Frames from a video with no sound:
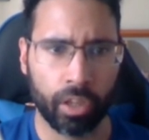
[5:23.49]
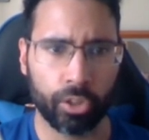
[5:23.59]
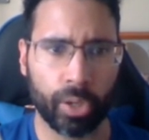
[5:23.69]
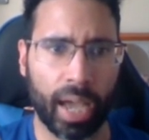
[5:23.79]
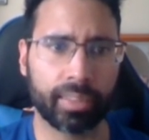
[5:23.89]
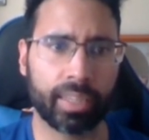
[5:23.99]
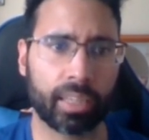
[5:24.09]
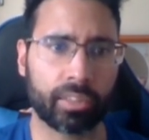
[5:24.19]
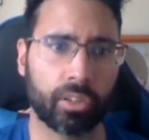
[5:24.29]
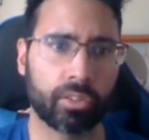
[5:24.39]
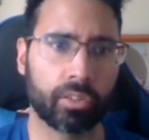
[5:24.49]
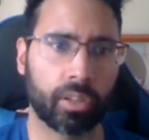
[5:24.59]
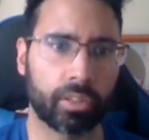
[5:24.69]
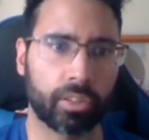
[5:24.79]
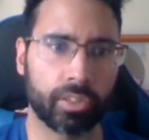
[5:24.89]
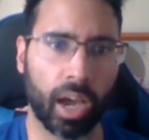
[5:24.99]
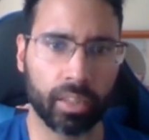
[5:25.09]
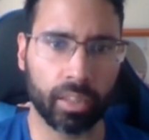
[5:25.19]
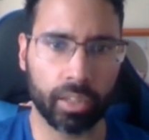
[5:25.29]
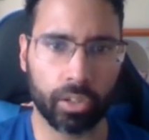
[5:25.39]
You had Tesla's design
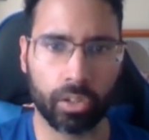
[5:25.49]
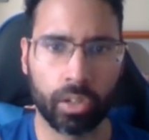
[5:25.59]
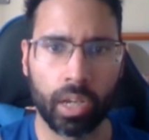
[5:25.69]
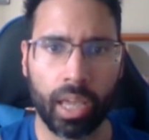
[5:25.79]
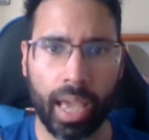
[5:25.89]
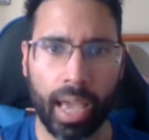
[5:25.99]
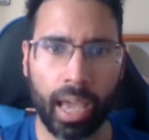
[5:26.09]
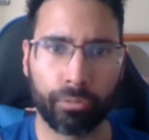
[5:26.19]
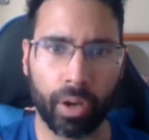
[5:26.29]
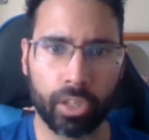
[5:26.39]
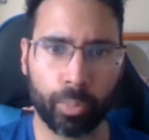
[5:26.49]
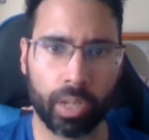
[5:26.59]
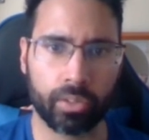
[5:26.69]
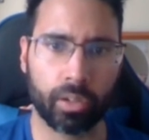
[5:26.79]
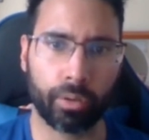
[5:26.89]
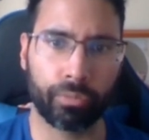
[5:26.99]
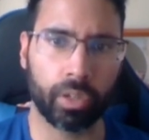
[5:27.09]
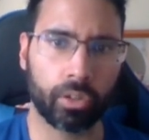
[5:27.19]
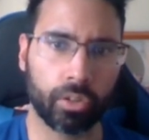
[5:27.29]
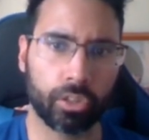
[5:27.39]
leader and vice president of
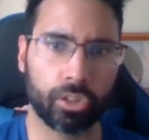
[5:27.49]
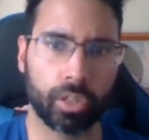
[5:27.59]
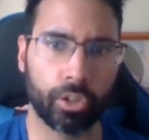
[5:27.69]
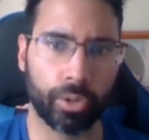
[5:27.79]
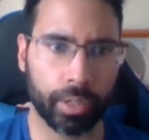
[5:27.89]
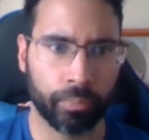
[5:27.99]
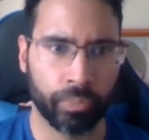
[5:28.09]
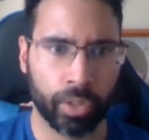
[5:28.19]
vehicle engineering